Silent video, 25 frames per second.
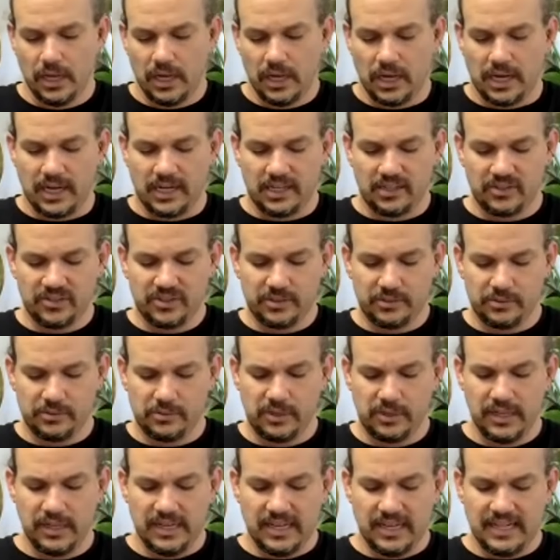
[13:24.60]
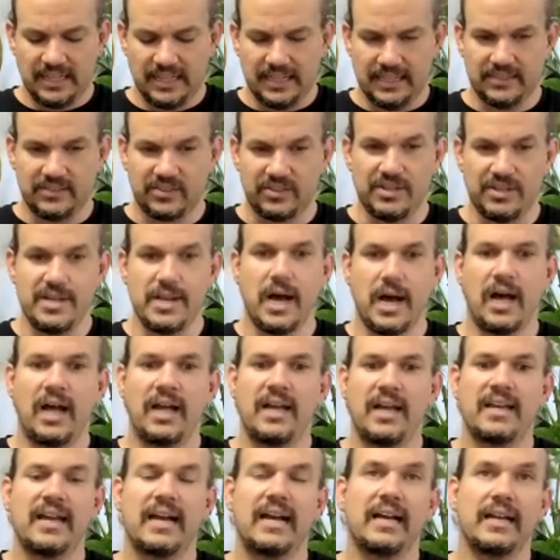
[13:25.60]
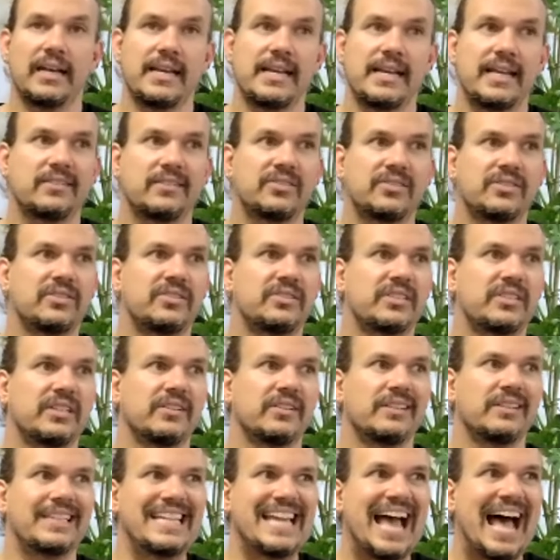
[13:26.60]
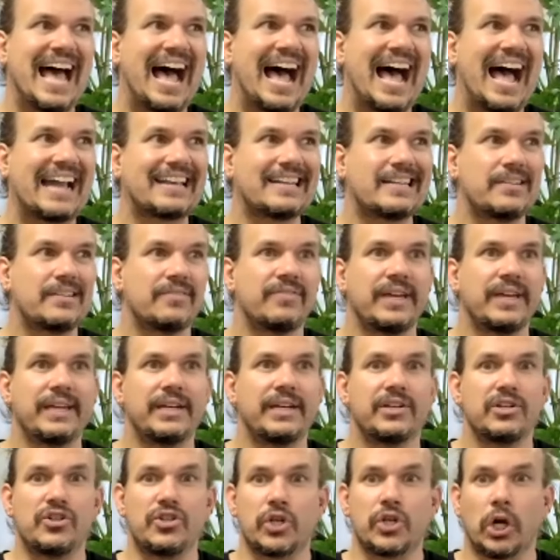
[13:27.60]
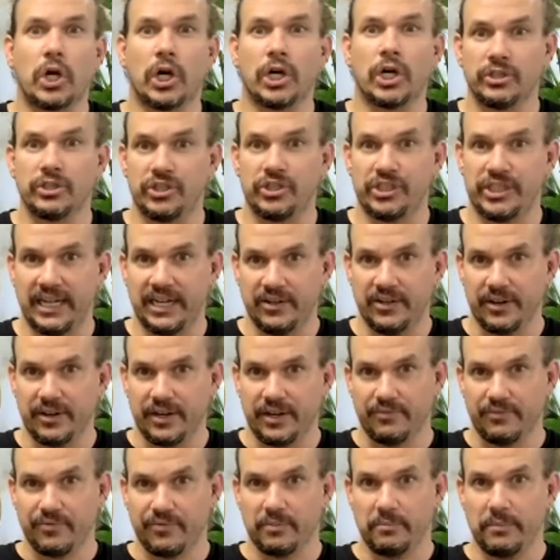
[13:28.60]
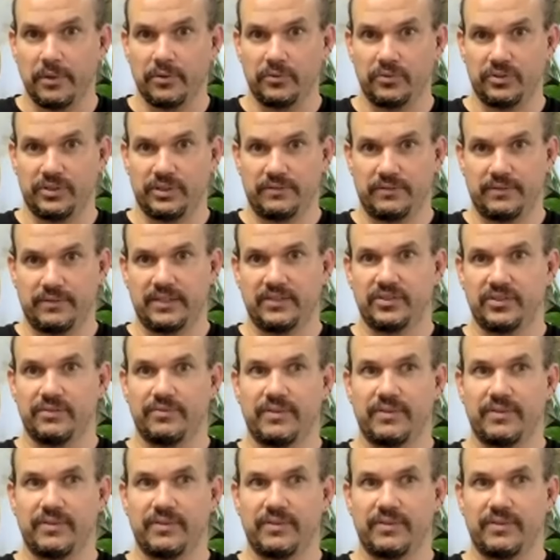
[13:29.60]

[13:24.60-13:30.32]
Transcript: Also, it's not a necessarily activated, charged area for most of us.